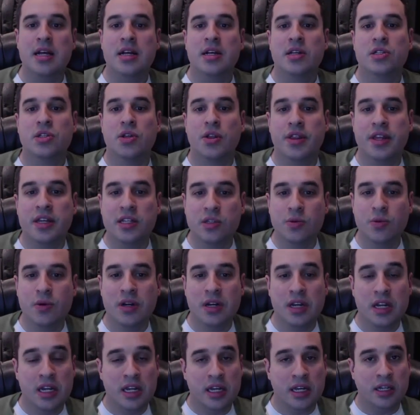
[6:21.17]
So this one
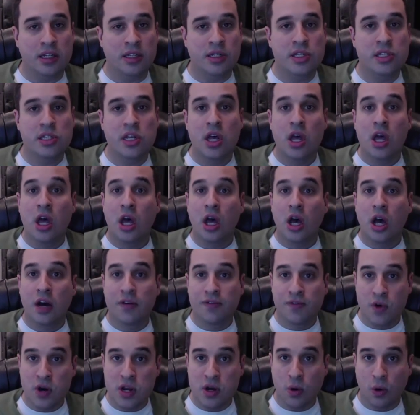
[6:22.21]
is a
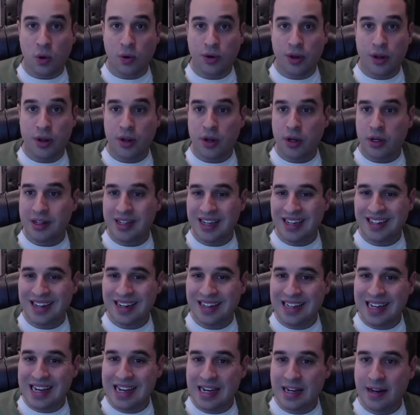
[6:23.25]
freehold. Ding, ding,
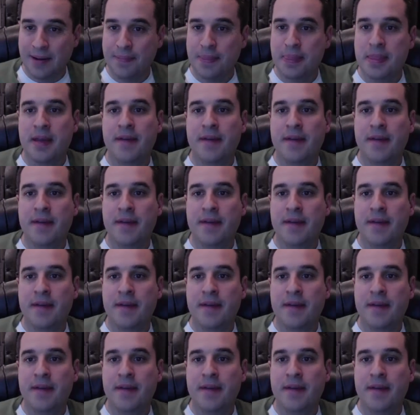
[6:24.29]
ding.